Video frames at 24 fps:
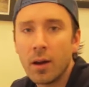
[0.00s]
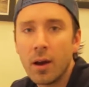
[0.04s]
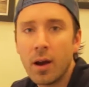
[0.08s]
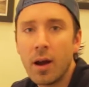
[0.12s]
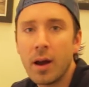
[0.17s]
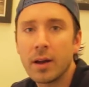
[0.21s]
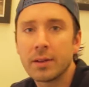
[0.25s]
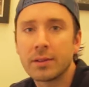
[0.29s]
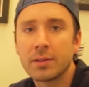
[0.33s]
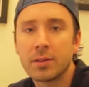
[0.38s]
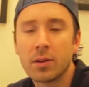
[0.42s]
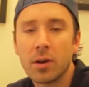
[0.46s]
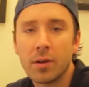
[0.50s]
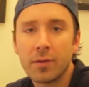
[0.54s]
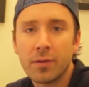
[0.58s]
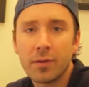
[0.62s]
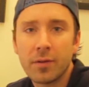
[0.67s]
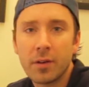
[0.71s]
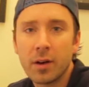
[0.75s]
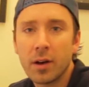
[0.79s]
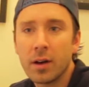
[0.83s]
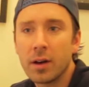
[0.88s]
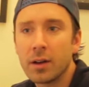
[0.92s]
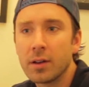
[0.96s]
Alright, so
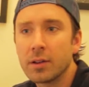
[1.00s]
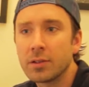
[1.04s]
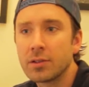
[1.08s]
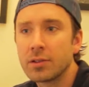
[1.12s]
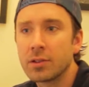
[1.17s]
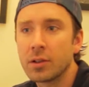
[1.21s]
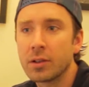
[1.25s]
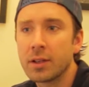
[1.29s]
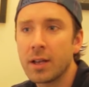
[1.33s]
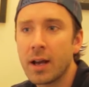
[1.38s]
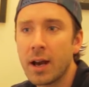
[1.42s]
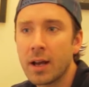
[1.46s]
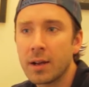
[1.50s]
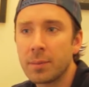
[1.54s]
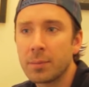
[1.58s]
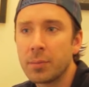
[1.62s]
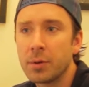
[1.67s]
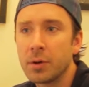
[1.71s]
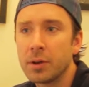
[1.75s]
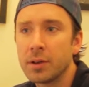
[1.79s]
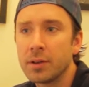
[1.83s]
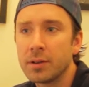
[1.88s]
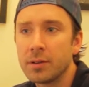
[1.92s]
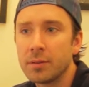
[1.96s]
I've uh, showed you how to
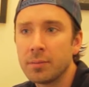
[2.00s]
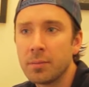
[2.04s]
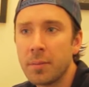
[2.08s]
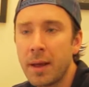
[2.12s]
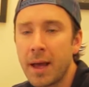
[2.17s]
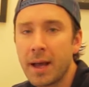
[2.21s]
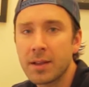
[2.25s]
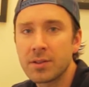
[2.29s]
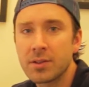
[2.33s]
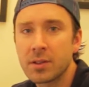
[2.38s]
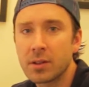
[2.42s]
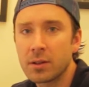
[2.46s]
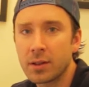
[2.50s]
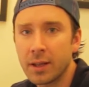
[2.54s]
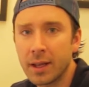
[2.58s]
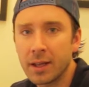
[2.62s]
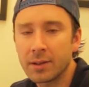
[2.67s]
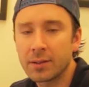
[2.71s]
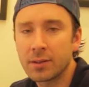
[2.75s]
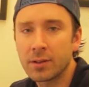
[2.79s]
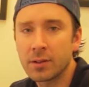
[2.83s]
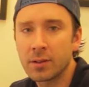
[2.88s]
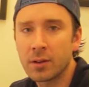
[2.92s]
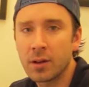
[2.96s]
put Magic
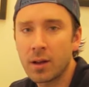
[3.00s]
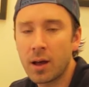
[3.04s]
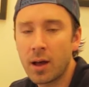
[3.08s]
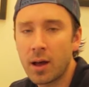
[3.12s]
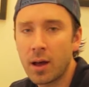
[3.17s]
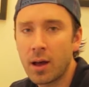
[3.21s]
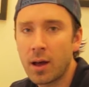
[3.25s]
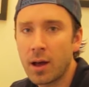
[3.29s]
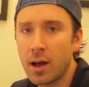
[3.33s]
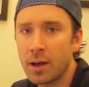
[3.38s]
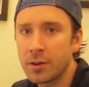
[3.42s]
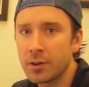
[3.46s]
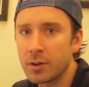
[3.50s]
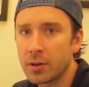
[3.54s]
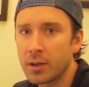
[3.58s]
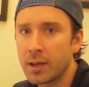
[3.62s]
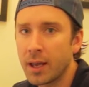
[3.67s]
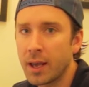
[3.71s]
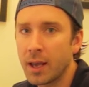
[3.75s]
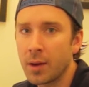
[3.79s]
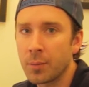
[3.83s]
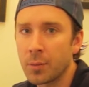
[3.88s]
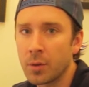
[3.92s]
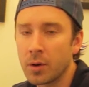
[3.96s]
Lantern on your
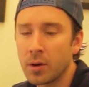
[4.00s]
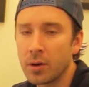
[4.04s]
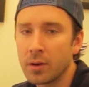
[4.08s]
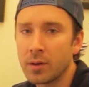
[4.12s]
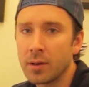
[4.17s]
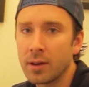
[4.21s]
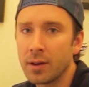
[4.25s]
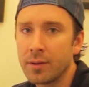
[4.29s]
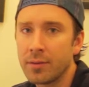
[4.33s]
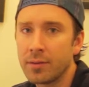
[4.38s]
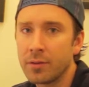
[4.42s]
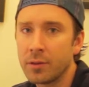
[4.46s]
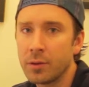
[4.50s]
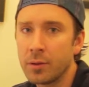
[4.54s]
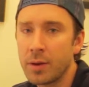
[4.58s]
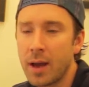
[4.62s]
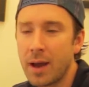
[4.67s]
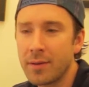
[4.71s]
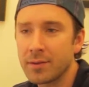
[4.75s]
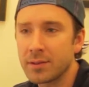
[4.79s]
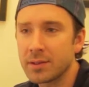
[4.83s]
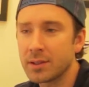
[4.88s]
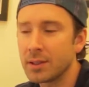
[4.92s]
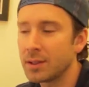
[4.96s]
camera. If you
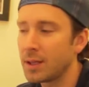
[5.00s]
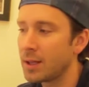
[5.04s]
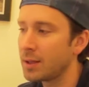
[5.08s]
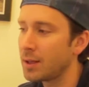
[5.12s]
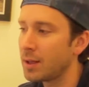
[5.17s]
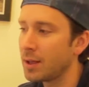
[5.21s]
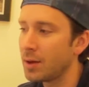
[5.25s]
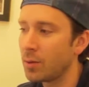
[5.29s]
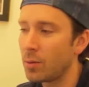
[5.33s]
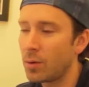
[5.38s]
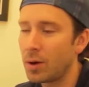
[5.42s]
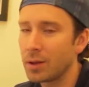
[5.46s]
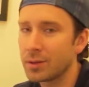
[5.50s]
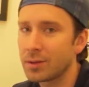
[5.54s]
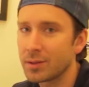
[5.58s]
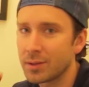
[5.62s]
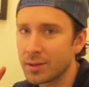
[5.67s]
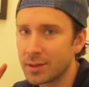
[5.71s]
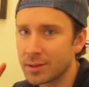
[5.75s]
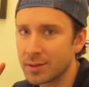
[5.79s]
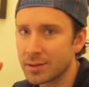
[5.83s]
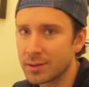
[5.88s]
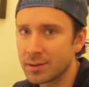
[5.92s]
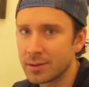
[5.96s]
haven't seen that yet, watch
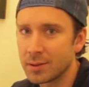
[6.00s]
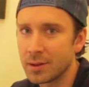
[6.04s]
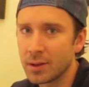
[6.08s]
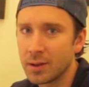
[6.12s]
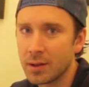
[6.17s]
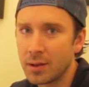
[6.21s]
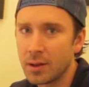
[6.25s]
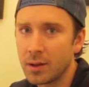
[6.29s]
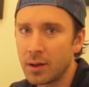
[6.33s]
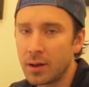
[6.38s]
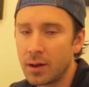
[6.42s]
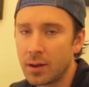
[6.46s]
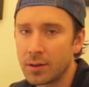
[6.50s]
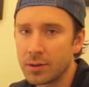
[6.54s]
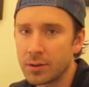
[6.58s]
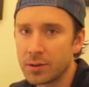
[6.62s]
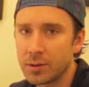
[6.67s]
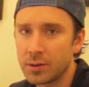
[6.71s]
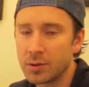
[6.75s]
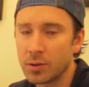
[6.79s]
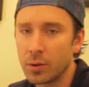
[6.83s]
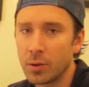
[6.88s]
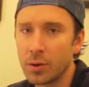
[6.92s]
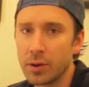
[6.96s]
this other
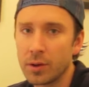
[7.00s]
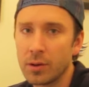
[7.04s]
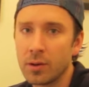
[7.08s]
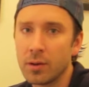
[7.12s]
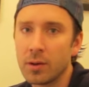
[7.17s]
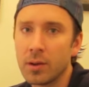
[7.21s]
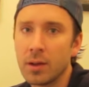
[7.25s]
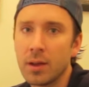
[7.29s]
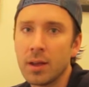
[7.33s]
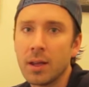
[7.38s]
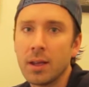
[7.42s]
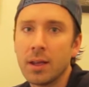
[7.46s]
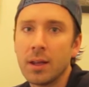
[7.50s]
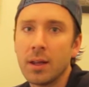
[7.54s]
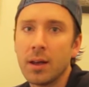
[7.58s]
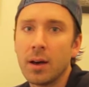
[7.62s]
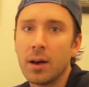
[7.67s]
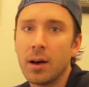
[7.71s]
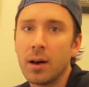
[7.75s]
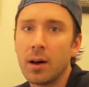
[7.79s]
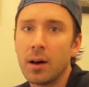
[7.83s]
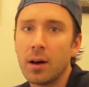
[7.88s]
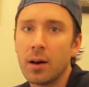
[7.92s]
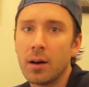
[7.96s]
tutorial.
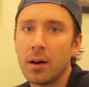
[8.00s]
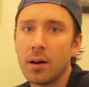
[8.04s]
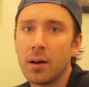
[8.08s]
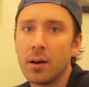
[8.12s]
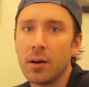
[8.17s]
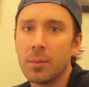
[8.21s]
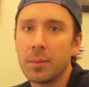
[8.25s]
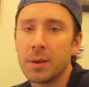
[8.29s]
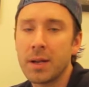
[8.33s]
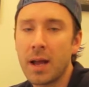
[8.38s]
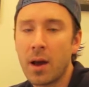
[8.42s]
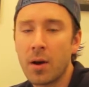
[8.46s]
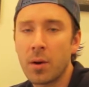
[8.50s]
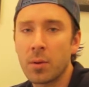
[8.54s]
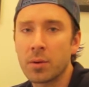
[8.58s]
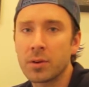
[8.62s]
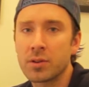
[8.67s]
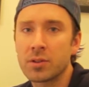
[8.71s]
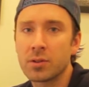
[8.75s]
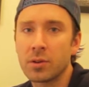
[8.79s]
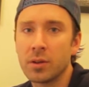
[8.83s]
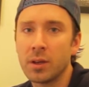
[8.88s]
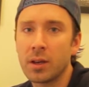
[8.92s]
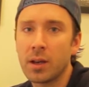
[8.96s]
Um, but now I
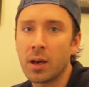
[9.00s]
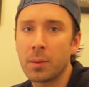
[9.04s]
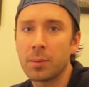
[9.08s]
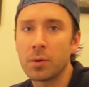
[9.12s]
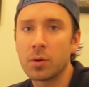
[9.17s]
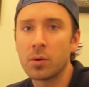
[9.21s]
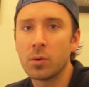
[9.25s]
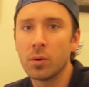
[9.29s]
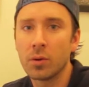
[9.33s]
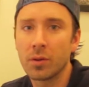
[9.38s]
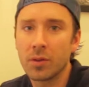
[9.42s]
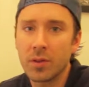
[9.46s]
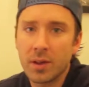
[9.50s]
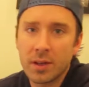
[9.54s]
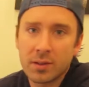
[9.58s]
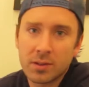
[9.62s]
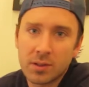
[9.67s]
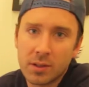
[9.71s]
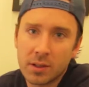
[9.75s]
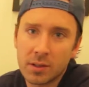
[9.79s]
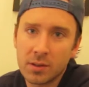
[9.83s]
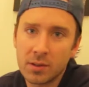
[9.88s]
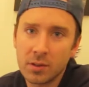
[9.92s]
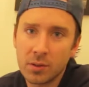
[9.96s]
want to show you a couple cool
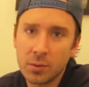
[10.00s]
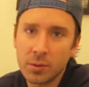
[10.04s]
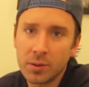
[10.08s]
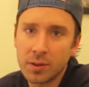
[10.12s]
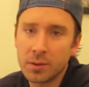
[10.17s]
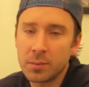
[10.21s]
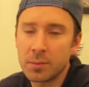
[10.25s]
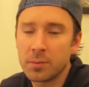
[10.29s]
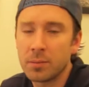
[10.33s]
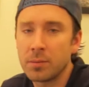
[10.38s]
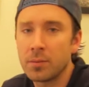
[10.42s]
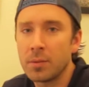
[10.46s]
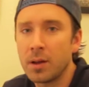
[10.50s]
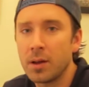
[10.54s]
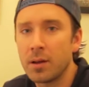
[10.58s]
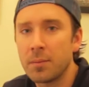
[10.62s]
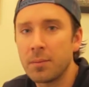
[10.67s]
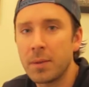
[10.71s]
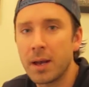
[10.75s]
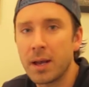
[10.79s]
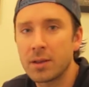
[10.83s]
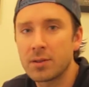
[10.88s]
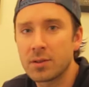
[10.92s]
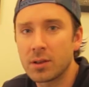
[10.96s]
things you can do within
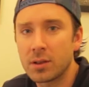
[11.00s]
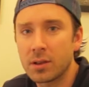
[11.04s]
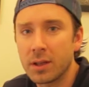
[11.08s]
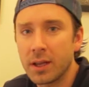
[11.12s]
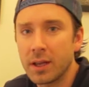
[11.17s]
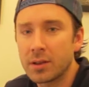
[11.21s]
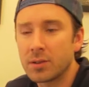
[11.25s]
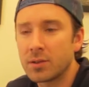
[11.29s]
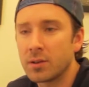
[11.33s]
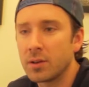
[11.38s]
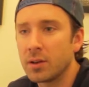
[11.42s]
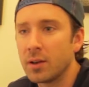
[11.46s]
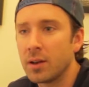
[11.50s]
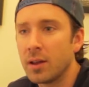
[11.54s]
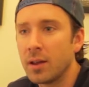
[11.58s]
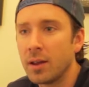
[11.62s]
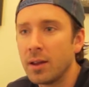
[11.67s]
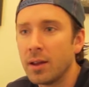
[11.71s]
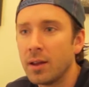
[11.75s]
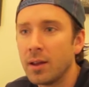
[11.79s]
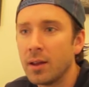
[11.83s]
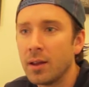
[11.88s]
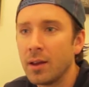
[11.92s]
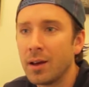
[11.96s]
Magic Lantern.
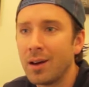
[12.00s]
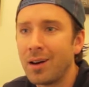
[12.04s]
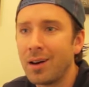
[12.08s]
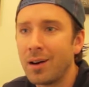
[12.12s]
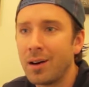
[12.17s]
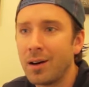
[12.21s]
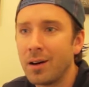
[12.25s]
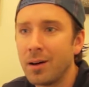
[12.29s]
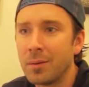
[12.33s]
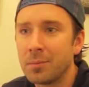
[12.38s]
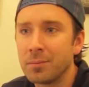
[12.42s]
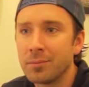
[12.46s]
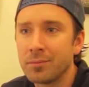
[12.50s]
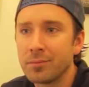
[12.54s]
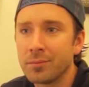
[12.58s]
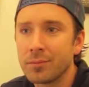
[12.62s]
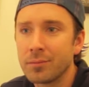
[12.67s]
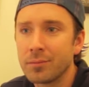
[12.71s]
Um,